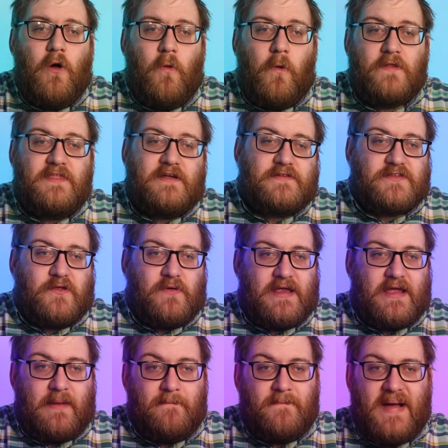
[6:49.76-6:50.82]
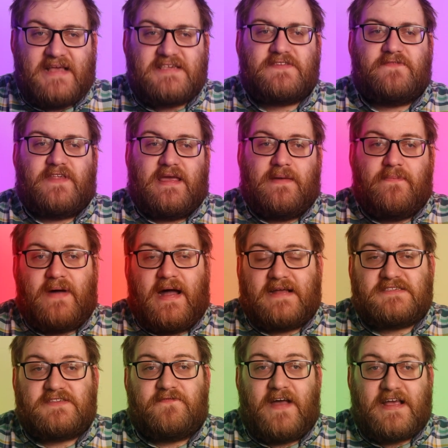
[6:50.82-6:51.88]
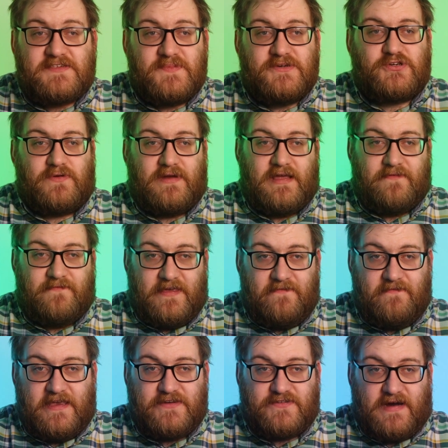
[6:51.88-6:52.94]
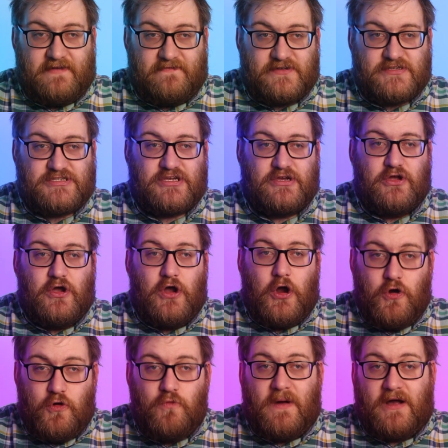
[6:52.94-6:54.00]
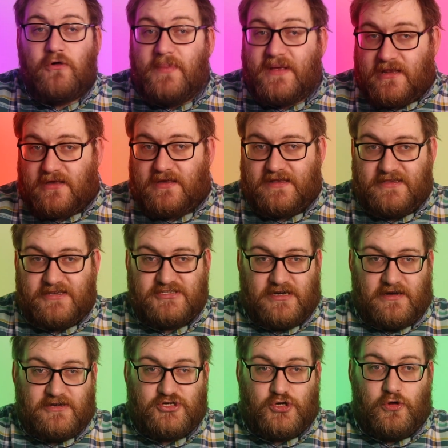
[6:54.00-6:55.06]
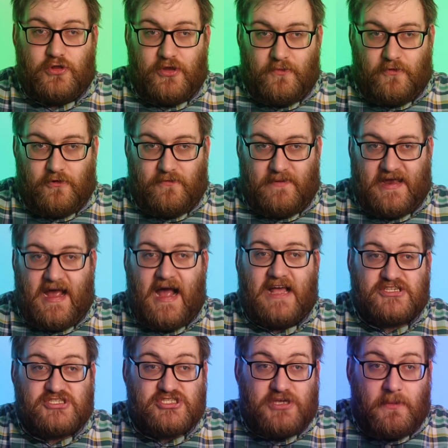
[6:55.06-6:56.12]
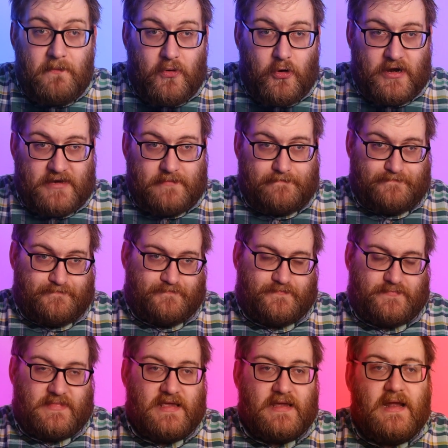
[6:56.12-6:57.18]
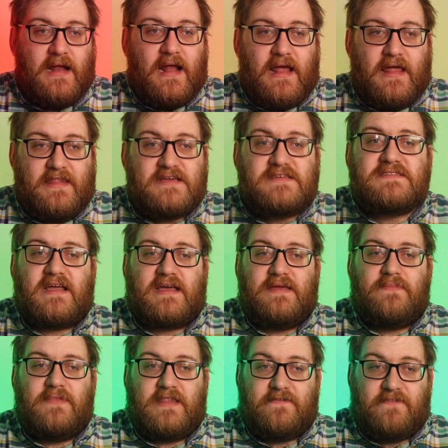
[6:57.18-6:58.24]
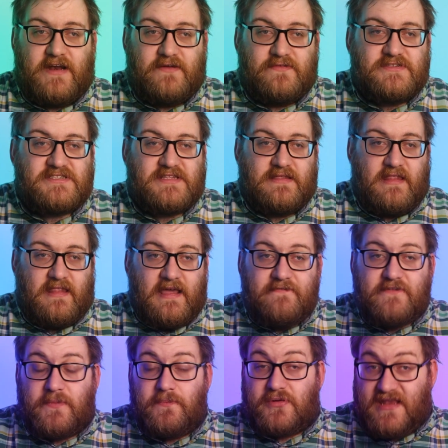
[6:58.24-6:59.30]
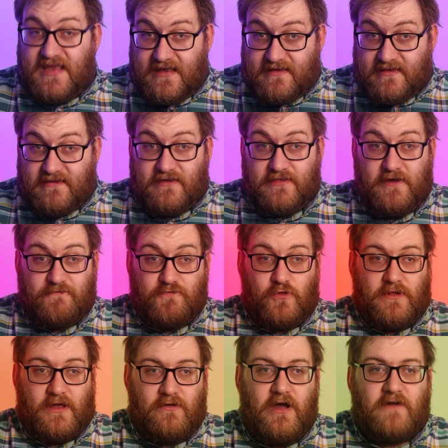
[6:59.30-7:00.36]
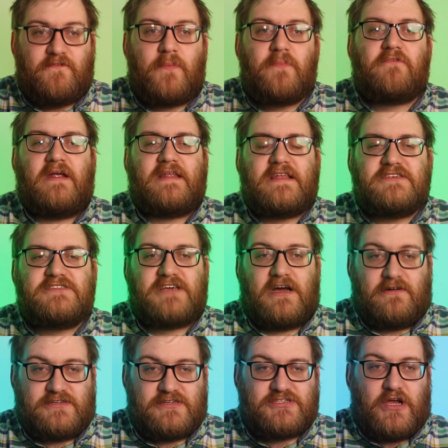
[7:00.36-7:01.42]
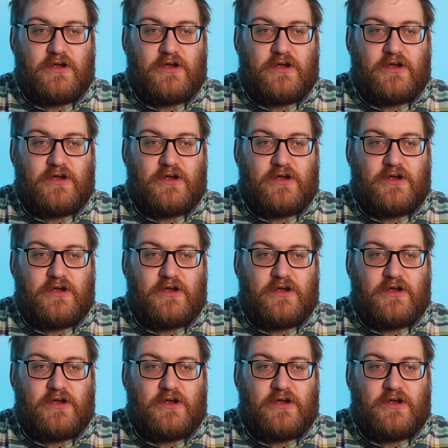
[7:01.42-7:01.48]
What they're doing massively impacts the vast majority of EV drivers who will be looking to charge on the motorway at some point. This time, they've announced that they have completed their rollout of upgraded chargers